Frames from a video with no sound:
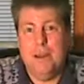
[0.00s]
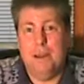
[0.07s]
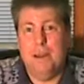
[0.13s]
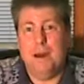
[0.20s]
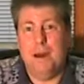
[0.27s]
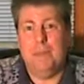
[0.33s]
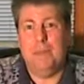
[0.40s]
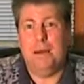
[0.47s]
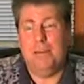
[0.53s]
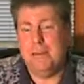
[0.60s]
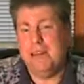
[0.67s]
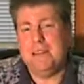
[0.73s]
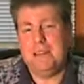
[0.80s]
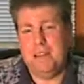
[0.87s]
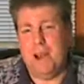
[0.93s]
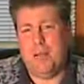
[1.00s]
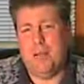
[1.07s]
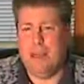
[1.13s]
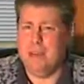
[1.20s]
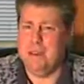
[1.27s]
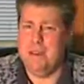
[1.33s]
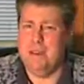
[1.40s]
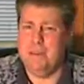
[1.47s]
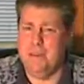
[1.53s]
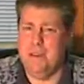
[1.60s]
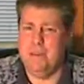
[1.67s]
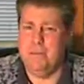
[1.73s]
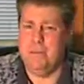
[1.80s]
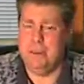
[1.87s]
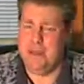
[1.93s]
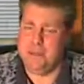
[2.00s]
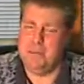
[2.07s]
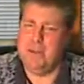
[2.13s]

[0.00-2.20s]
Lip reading: Now, if he has a down payment, it's a little bit less.